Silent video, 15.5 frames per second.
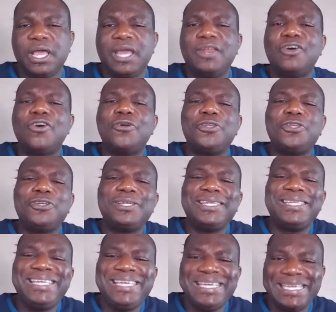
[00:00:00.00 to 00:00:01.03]
And all you
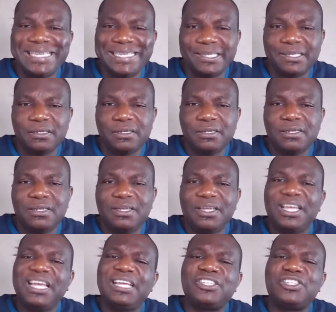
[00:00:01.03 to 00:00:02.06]

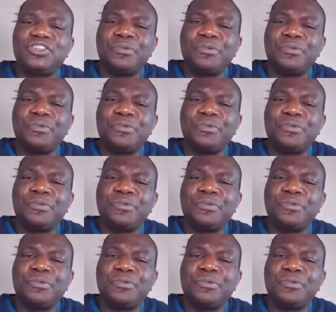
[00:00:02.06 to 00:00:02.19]
need is